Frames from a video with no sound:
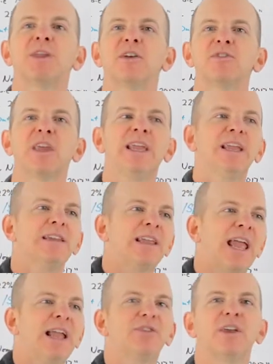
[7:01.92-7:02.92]
because they
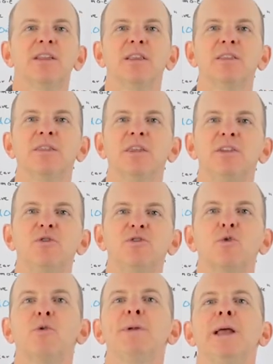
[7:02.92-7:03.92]
indicate that the
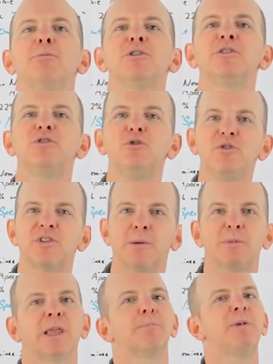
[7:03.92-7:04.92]
user will be able to do
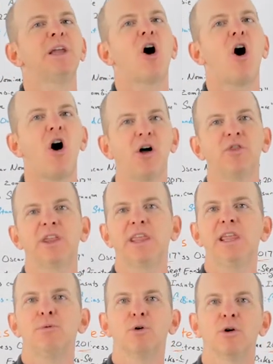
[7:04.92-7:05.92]
something beyond the
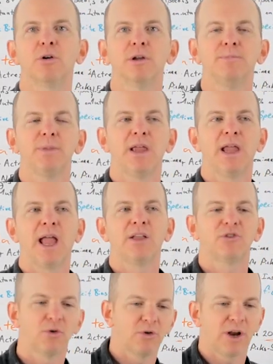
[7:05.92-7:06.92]
keyword. And
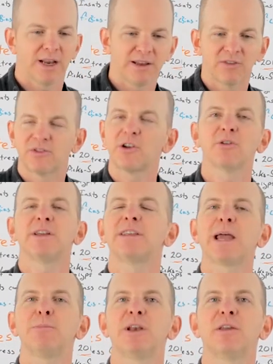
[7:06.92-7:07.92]
so they're not necessarily
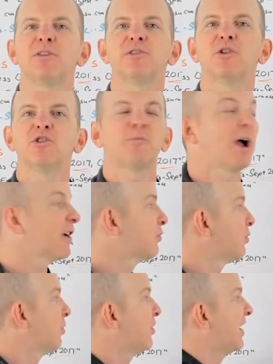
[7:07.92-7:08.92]
typing in the search box.
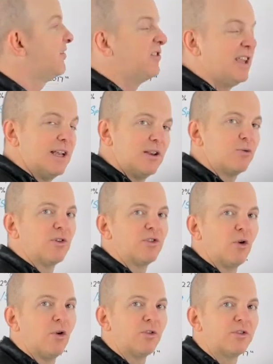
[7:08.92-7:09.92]
When they see it in
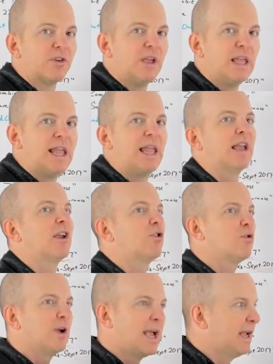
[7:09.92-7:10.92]
results, it can
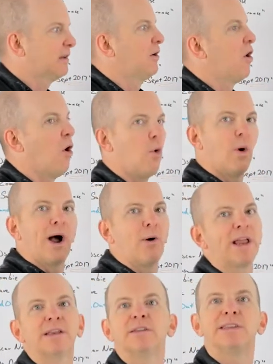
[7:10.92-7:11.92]
create, oh, wow,
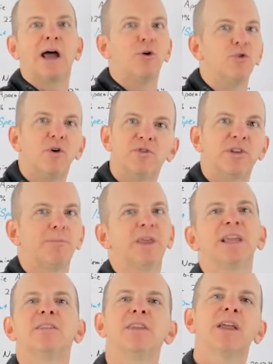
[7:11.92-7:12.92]
I get to download
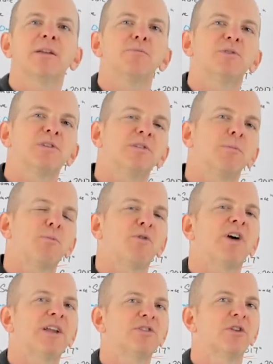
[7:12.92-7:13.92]
something. It, it
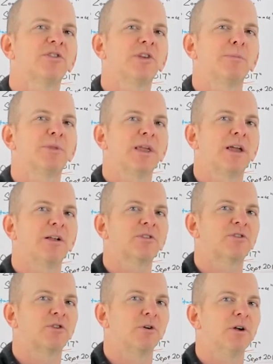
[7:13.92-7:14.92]
provides a little something
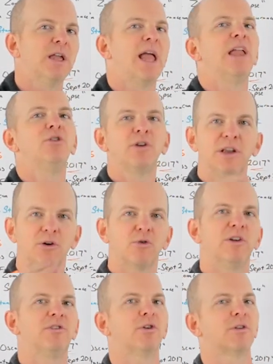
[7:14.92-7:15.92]
extra, and you can
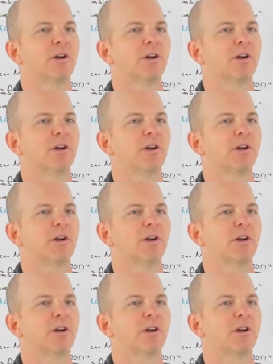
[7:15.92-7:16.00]
increase your